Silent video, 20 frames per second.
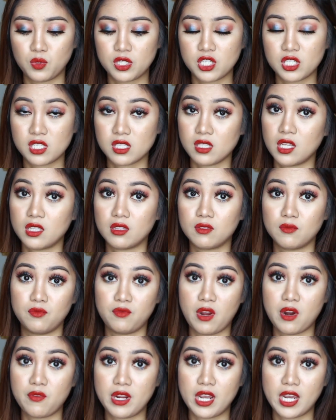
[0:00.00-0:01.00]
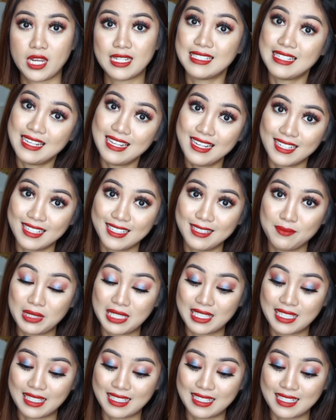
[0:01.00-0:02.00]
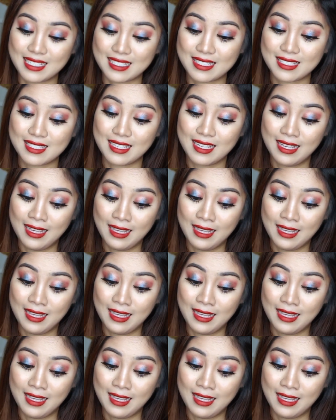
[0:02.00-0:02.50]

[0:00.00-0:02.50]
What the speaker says: which is not very ideal because